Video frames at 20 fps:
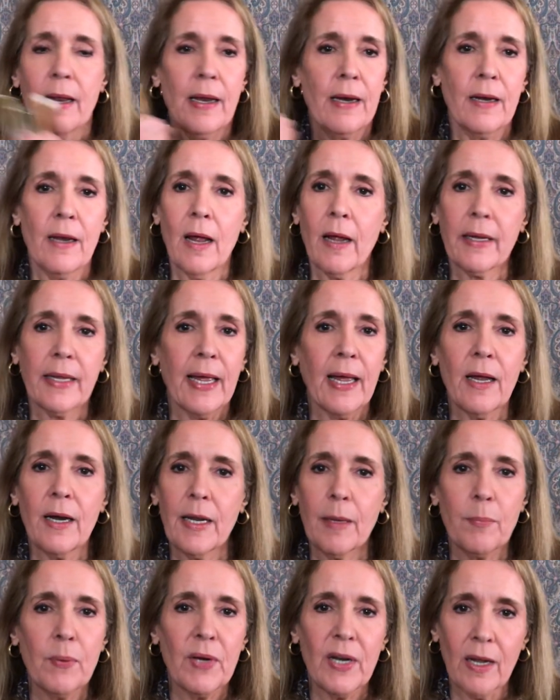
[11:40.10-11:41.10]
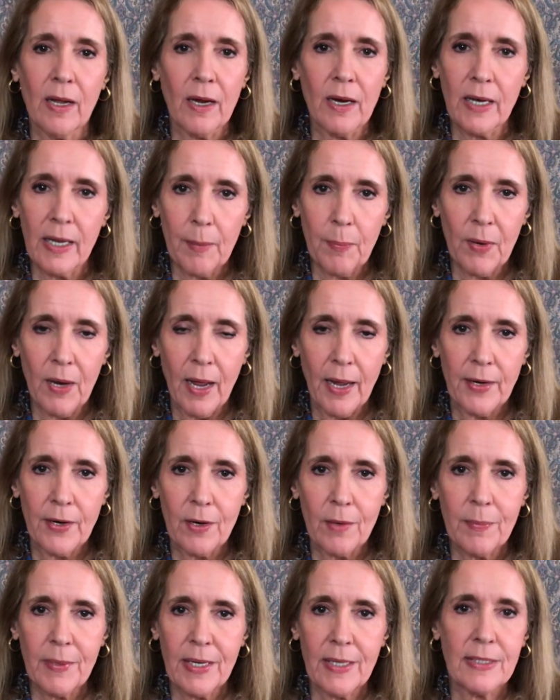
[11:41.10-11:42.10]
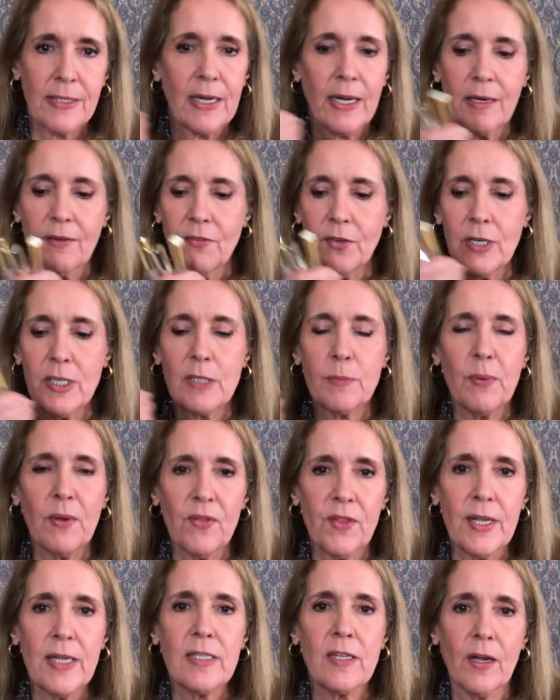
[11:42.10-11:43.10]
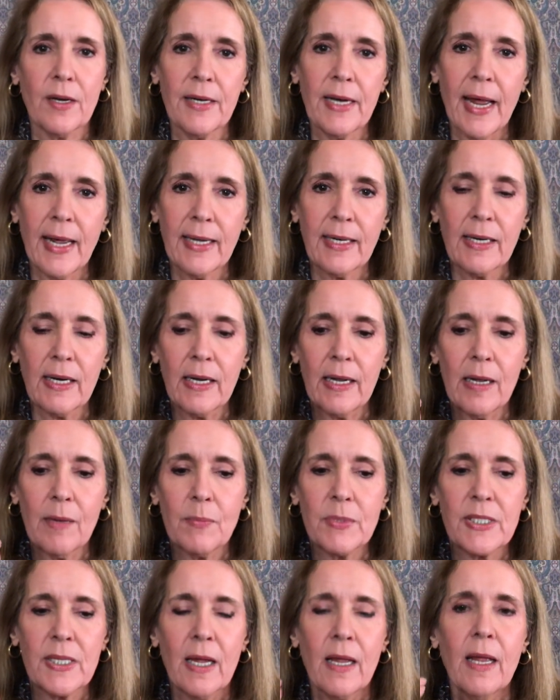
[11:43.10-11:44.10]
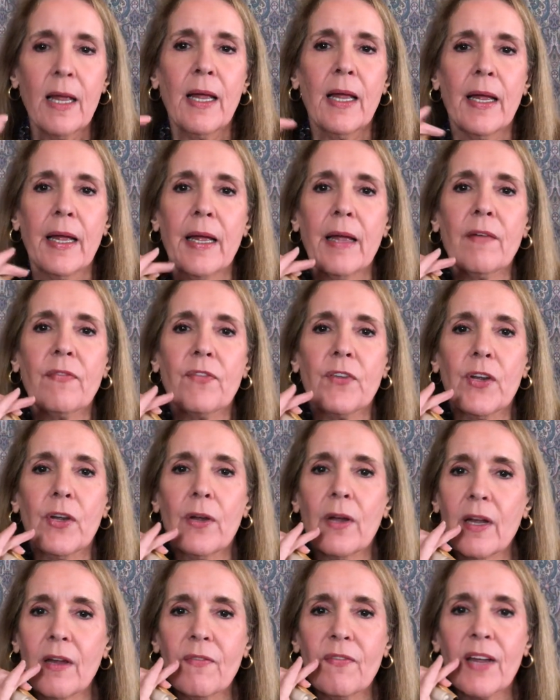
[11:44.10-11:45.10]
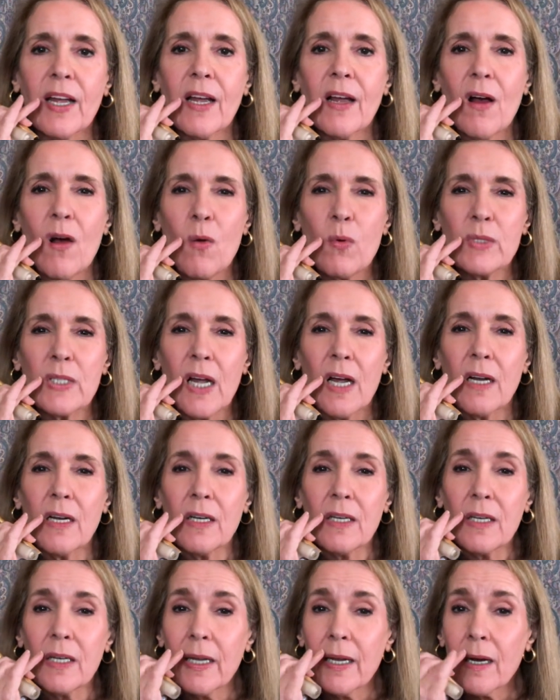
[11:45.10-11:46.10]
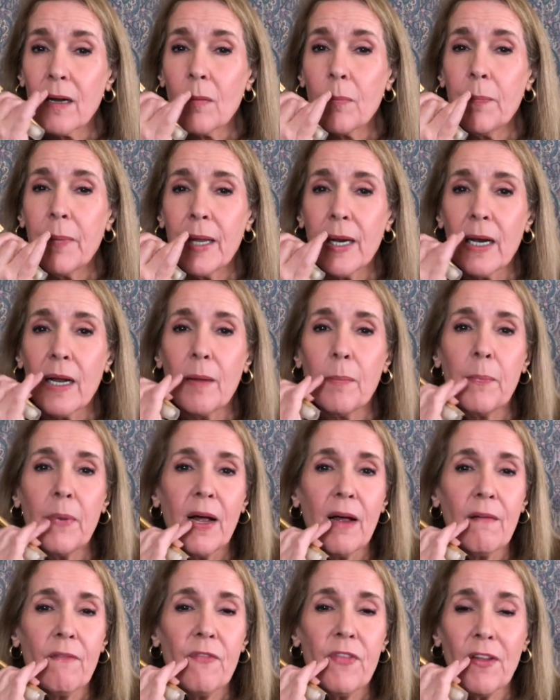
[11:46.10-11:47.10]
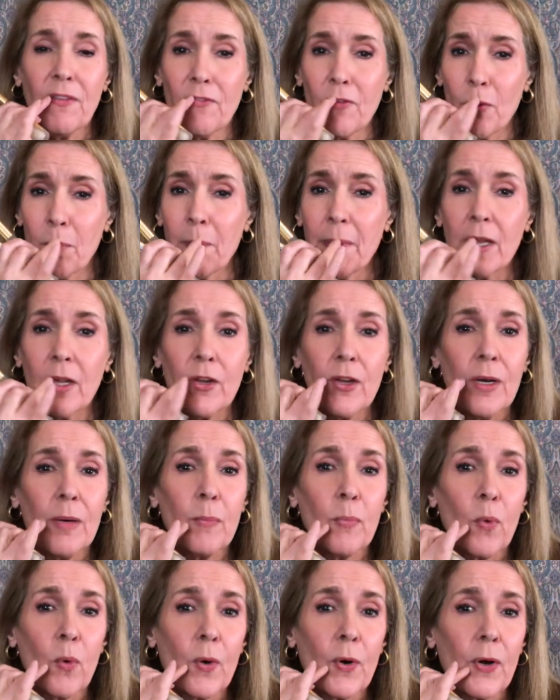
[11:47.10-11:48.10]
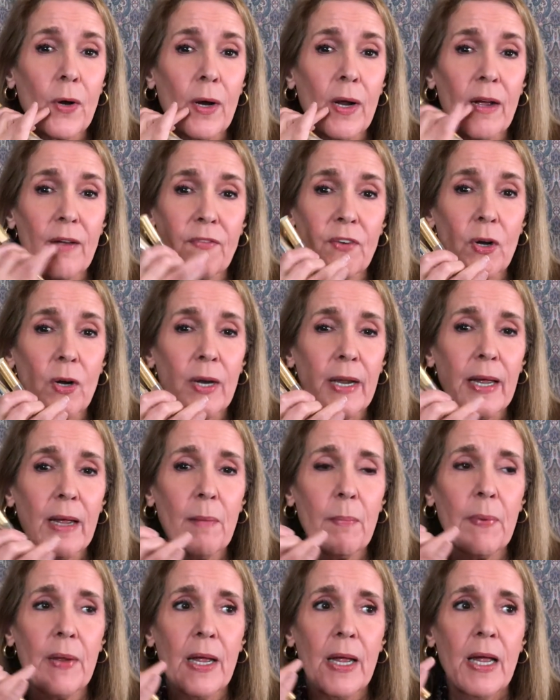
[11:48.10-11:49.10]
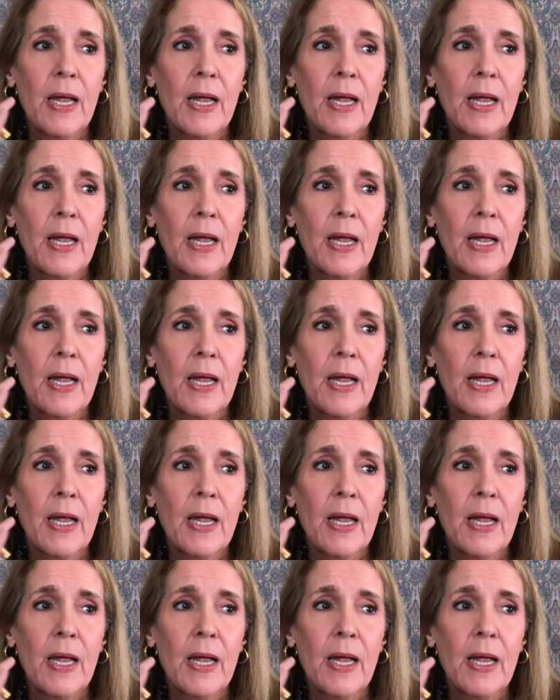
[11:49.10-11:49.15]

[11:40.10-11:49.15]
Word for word: not counting putting on lip liner, because like if you just put these on naked lips, if you if it goes a little bit above the vermilion border of your lip,